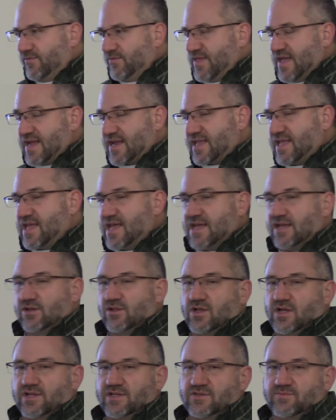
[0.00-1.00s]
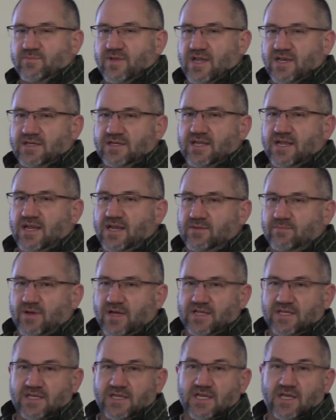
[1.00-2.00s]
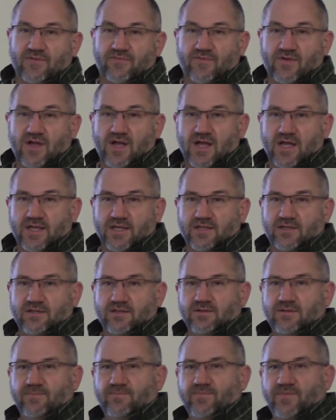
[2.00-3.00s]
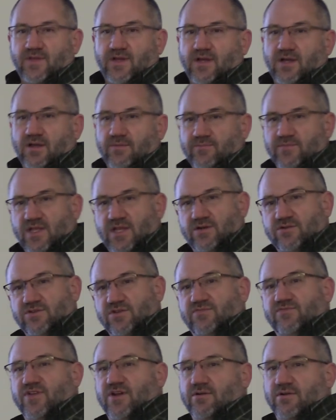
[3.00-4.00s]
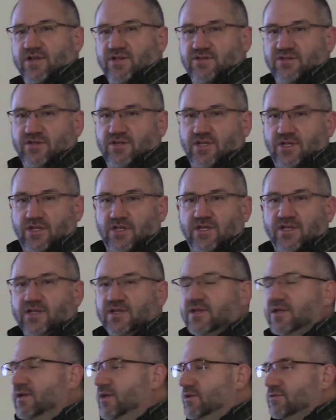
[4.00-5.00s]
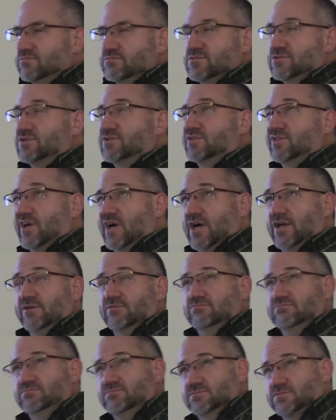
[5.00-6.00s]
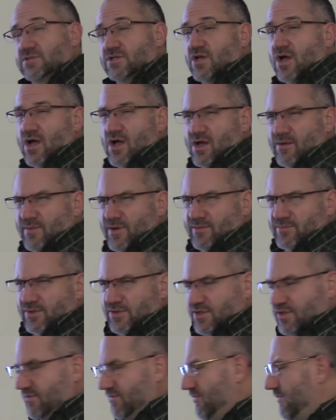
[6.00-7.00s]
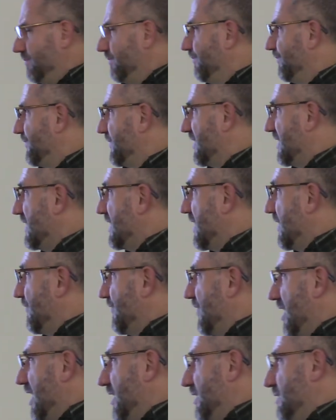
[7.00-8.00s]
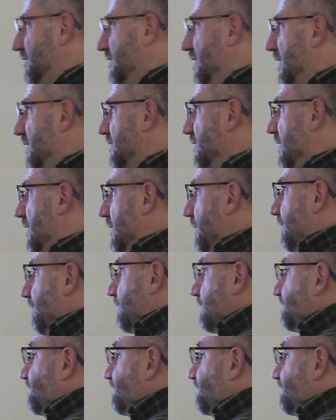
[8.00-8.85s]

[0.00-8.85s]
that catalog is maintained by E F I, uh, Energy Federation Incorporated. dot com, I believe, E F I dot com.